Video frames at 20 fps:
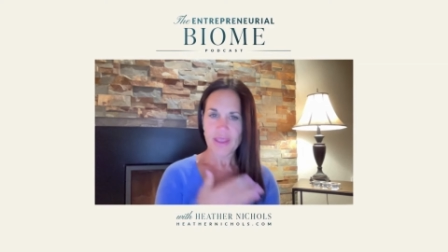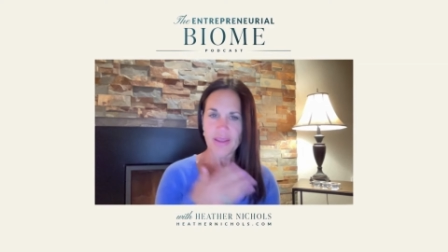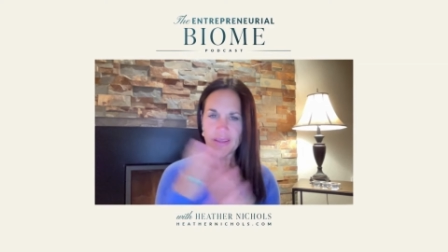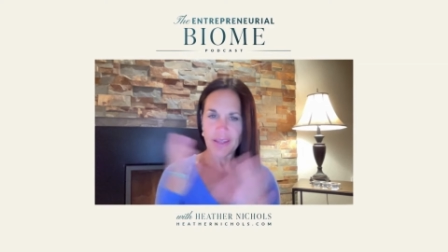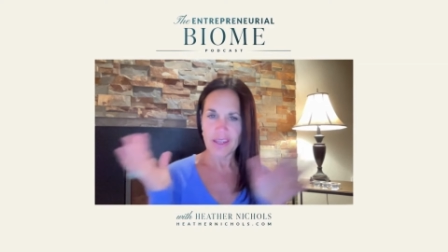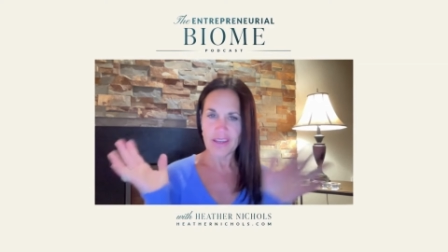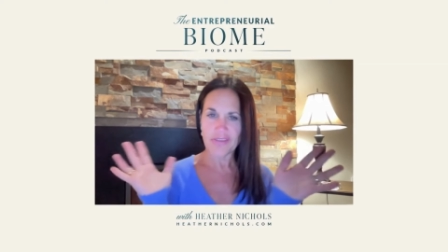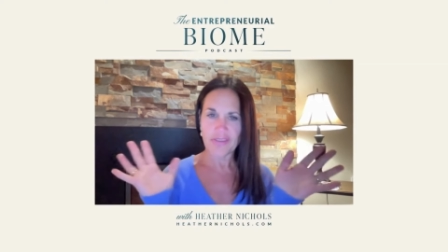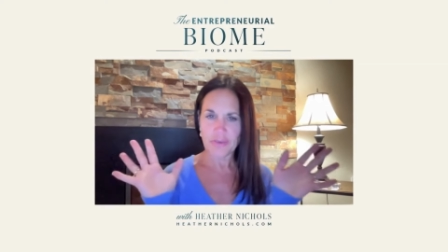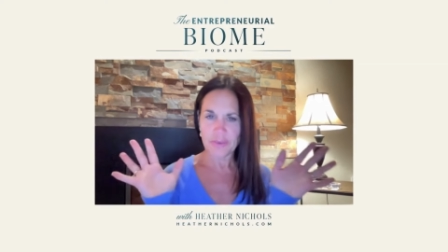
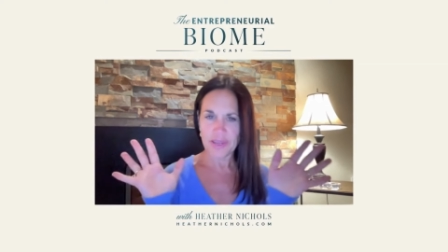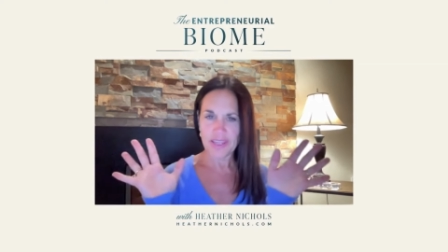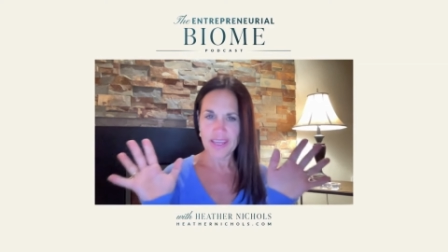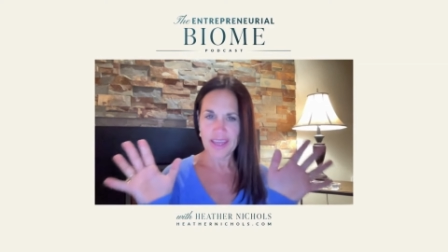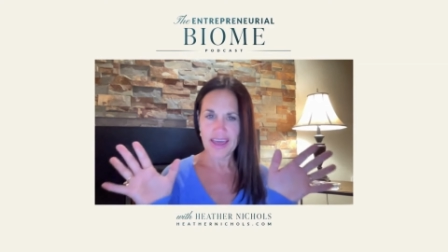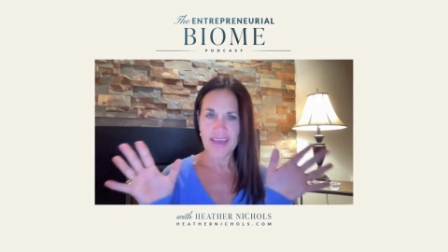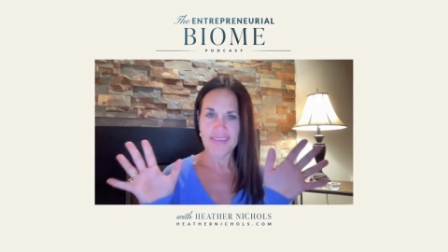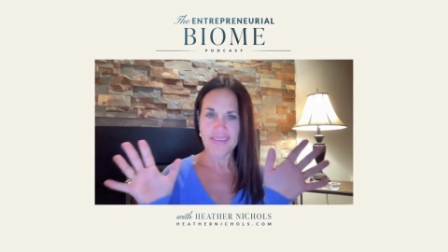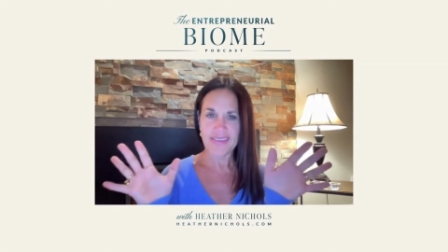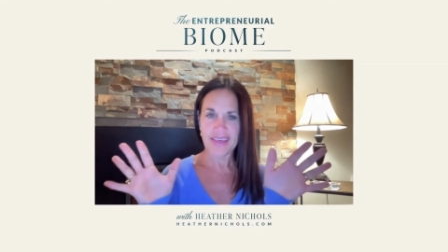Not everybody
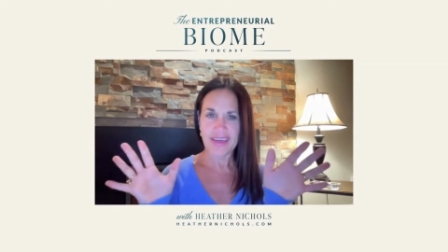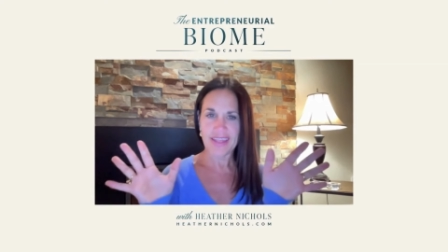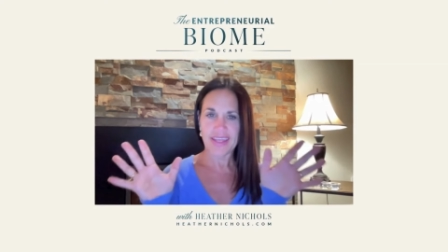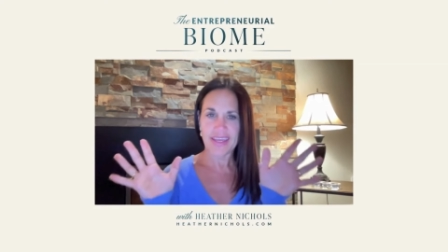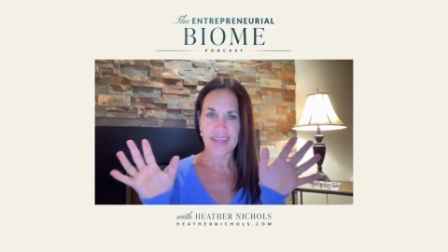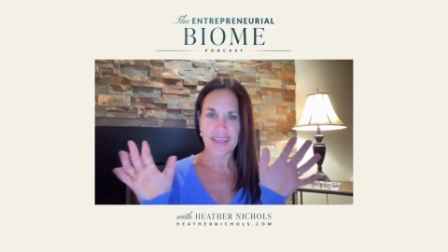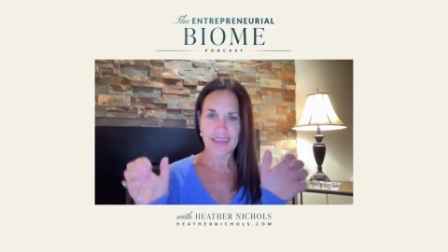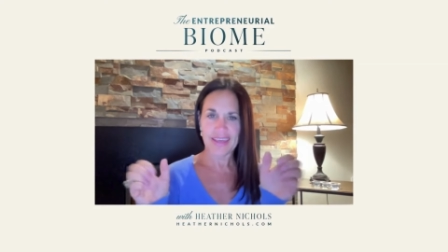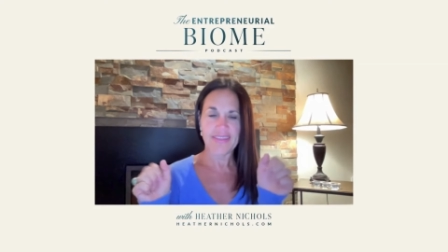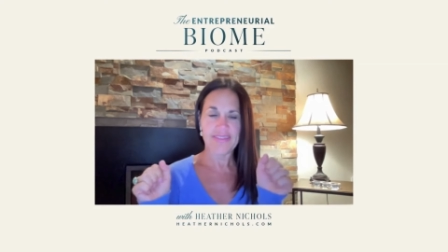has that.
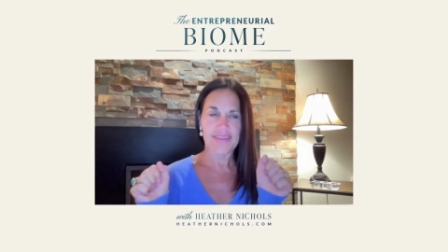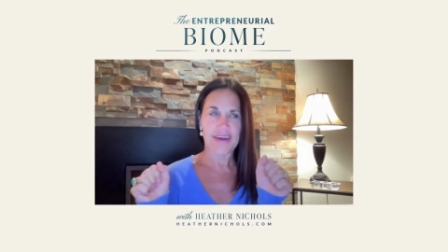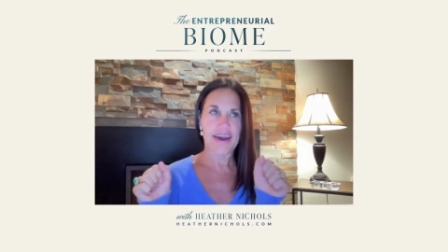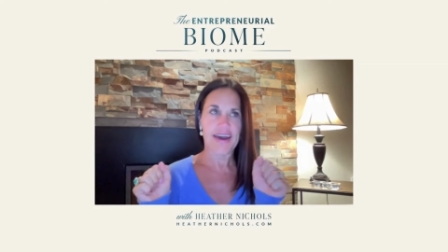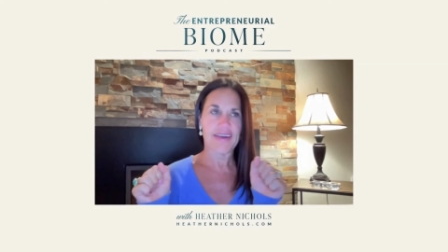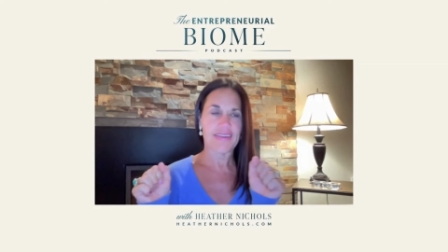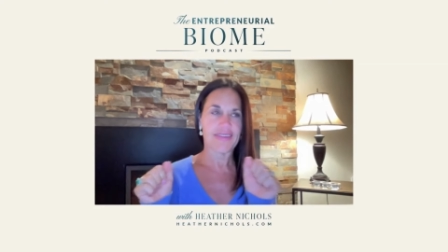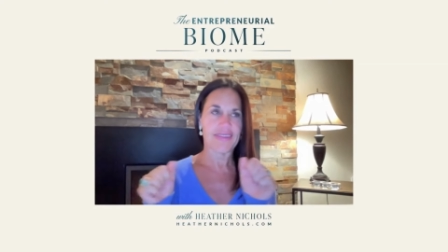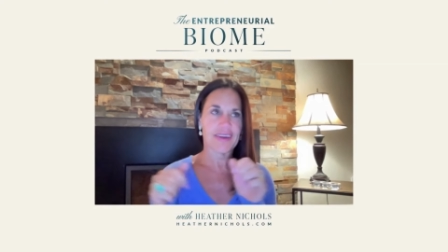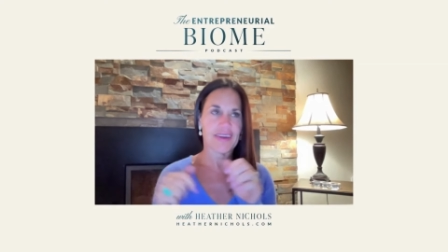I get
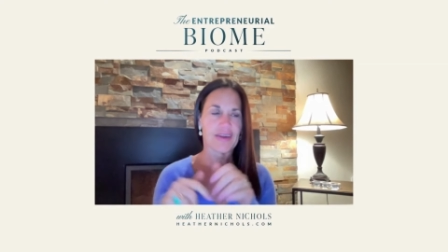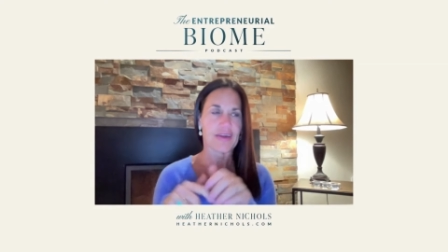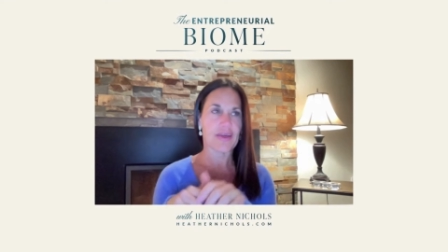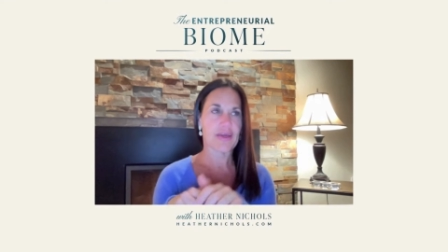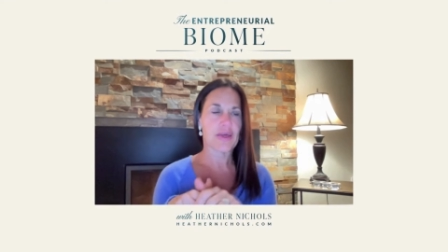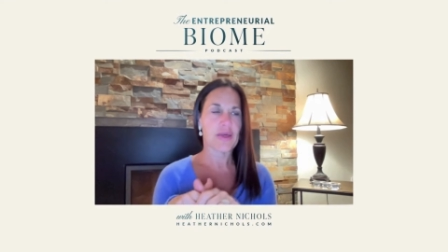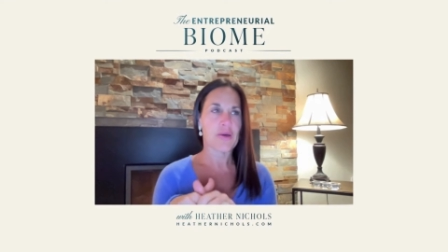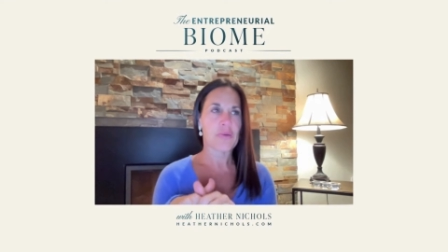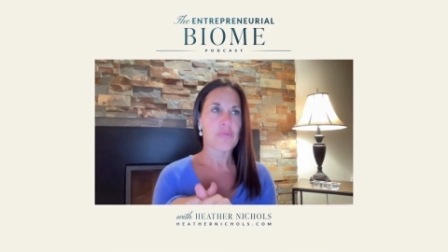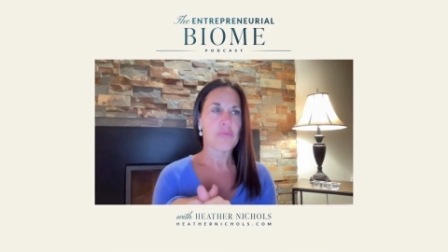that. Like,
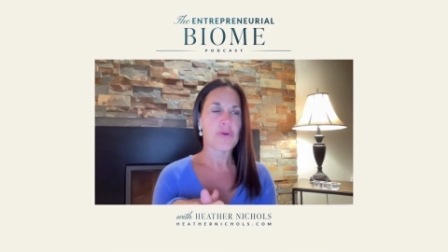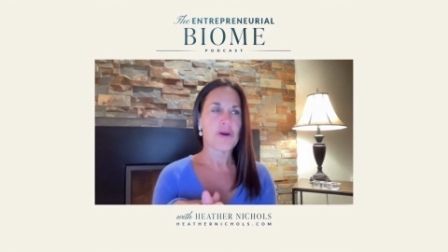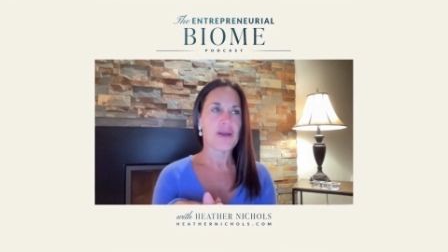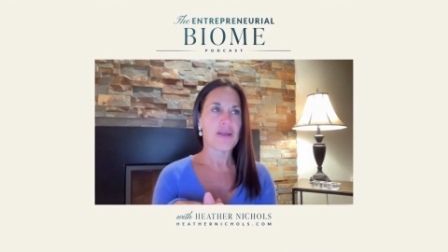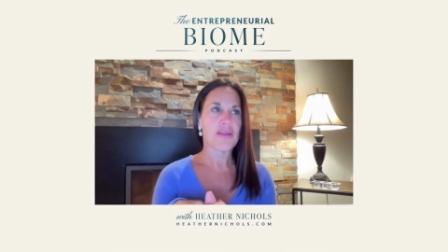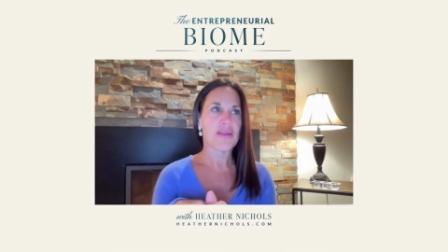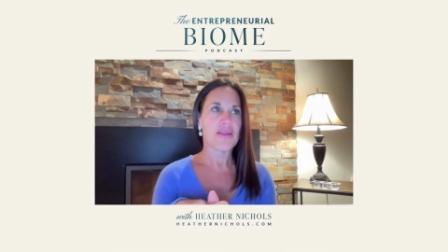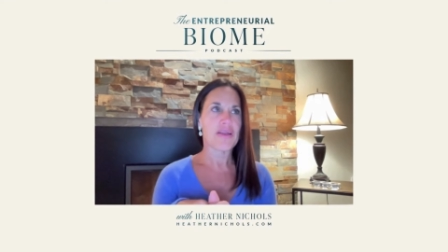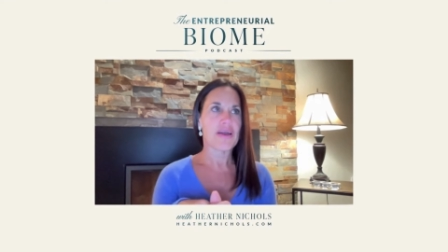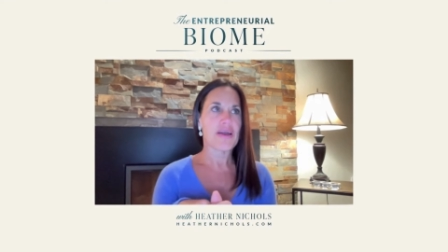
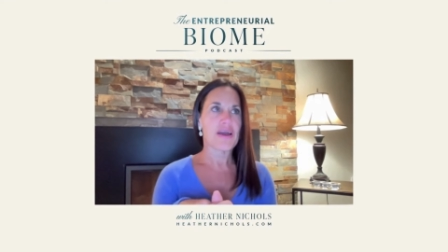but